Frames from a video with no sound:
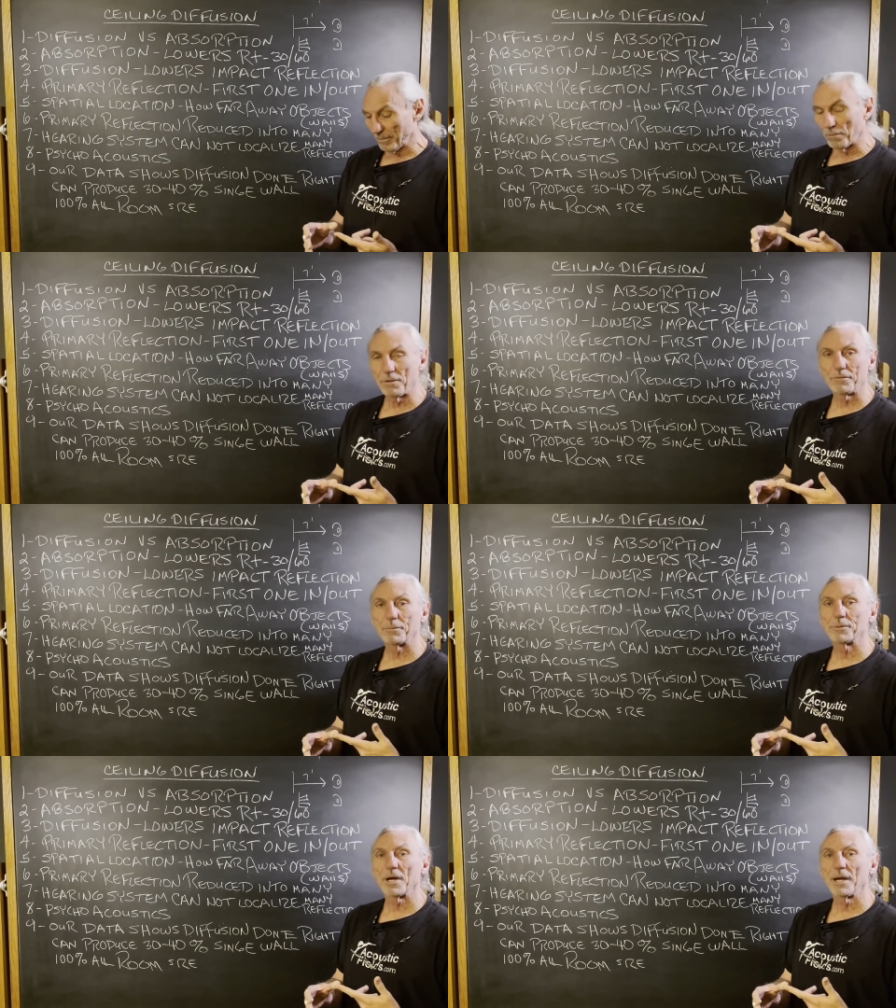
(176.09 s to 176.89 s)

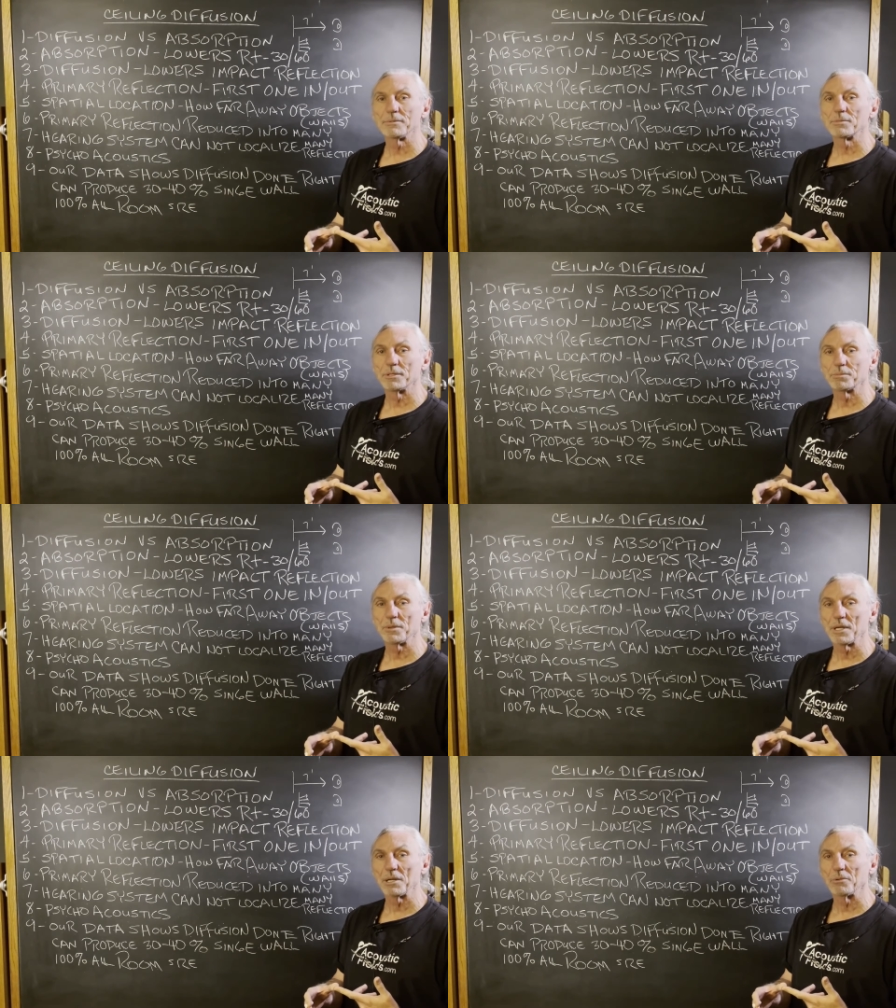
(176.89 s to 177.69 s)
Reverb times must
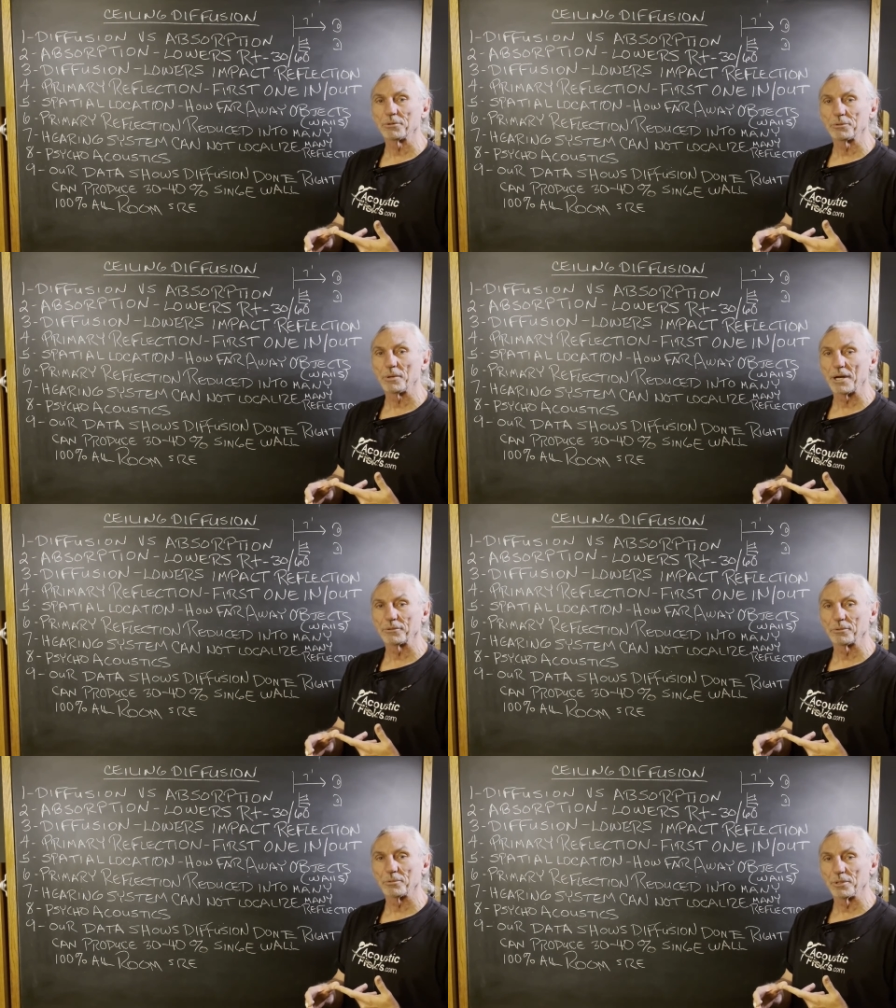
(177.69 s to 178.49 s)
be equal
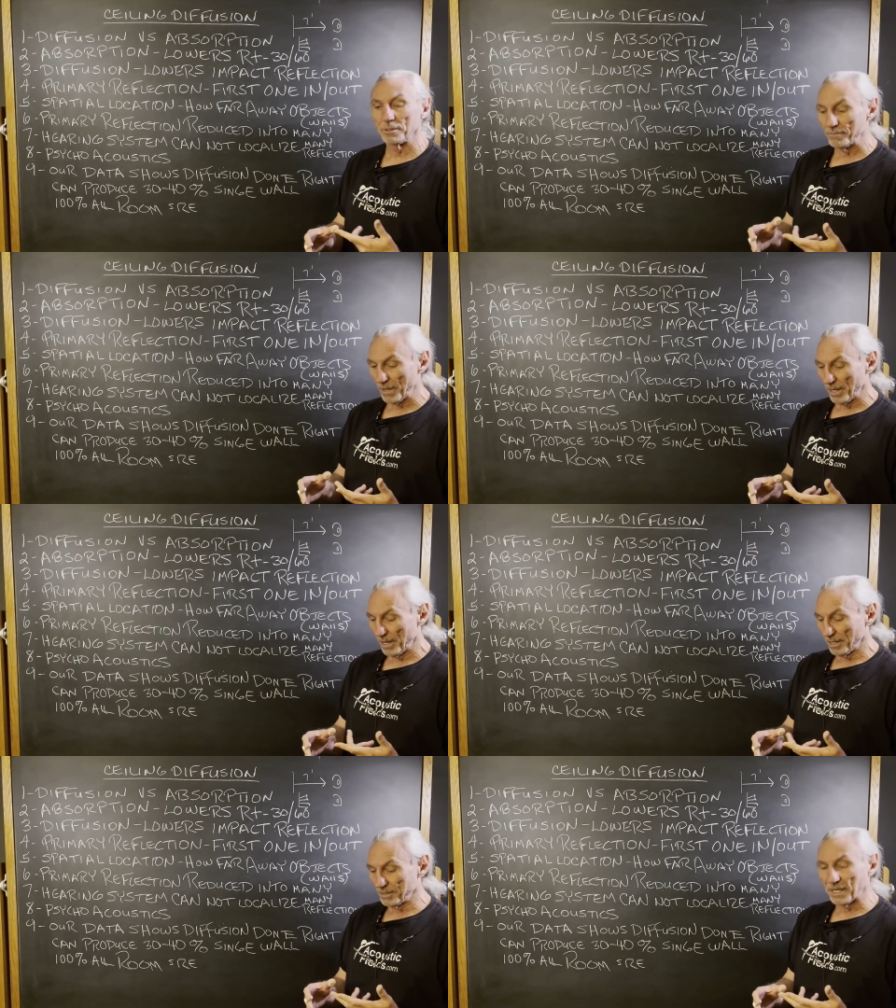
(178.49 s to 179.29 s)
throughout the room.
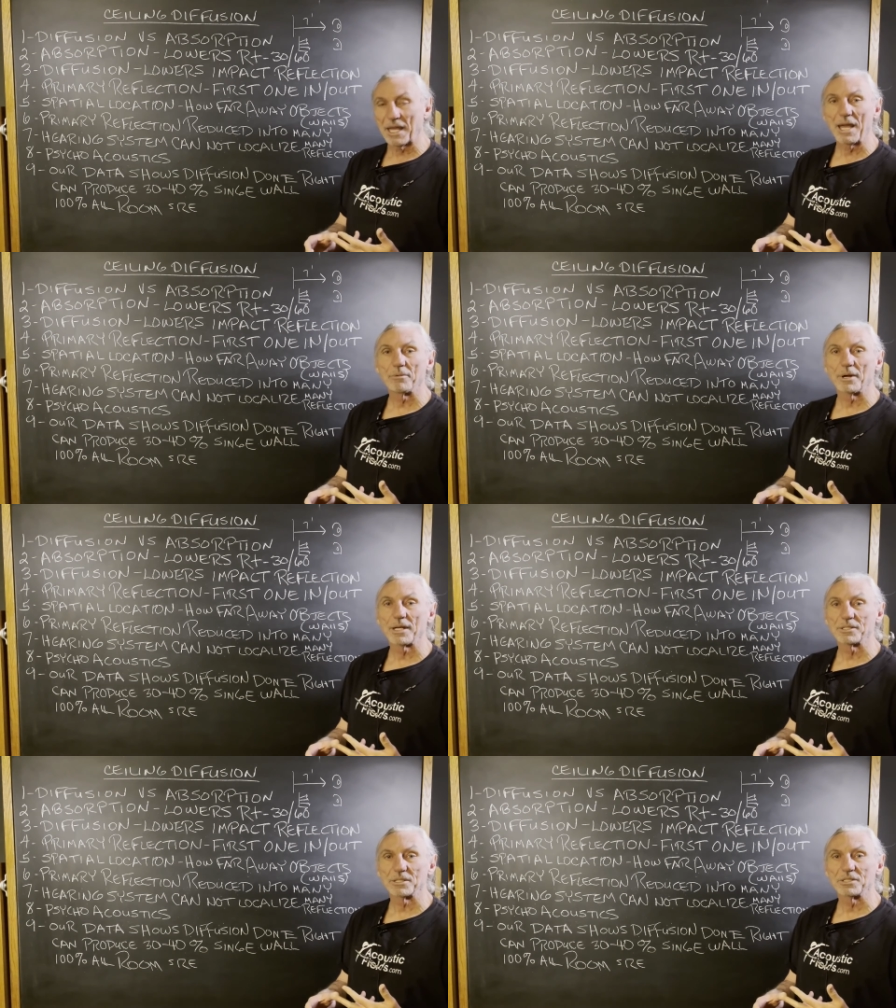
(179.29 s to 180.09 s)
Decay
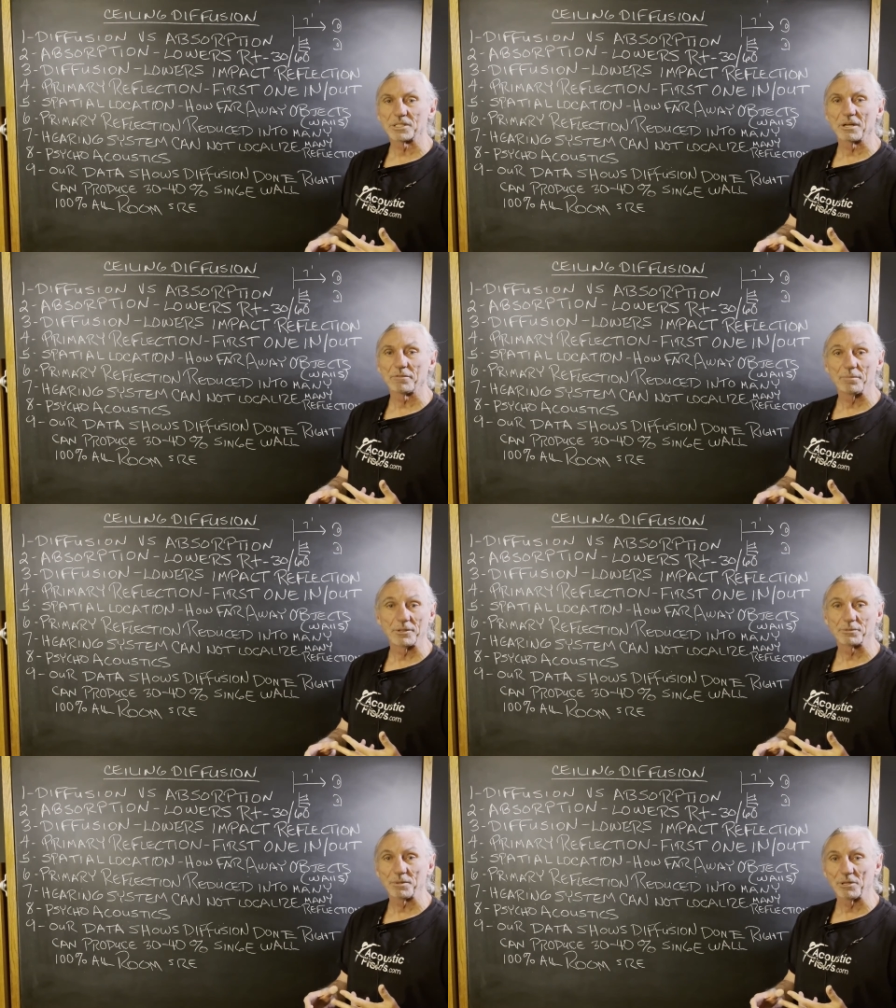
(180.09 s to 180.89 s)
rates and stuff
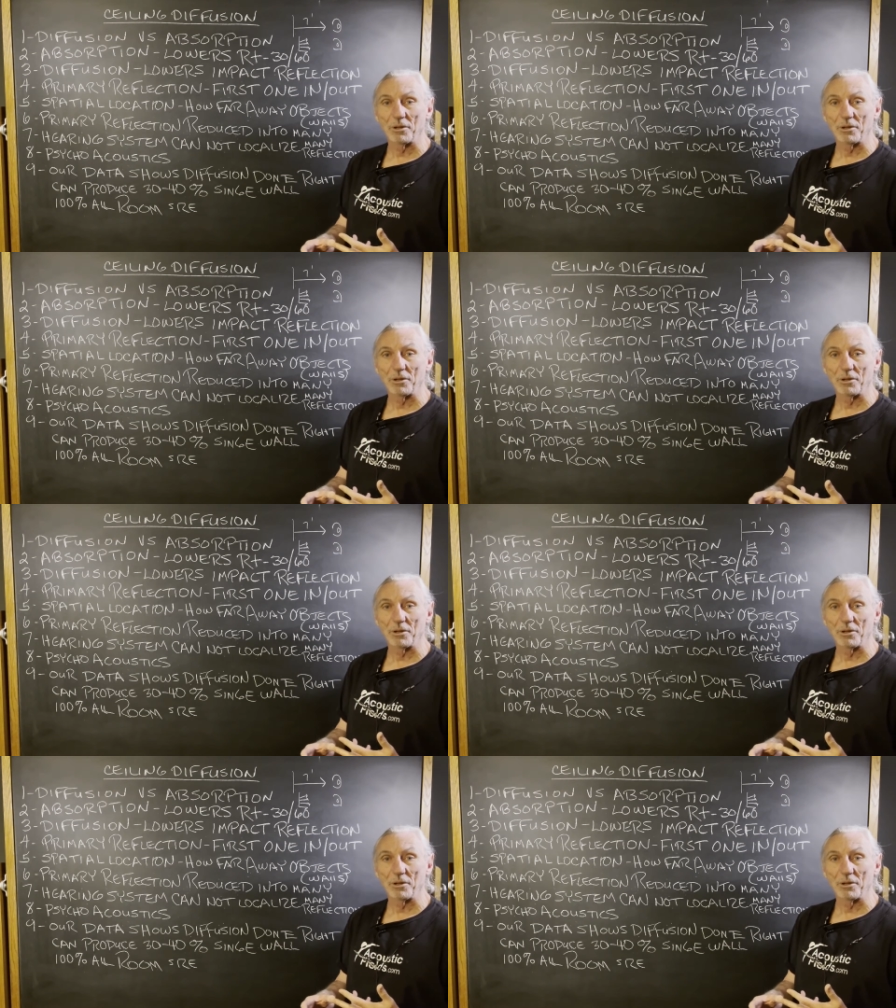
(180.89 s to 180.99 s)
must be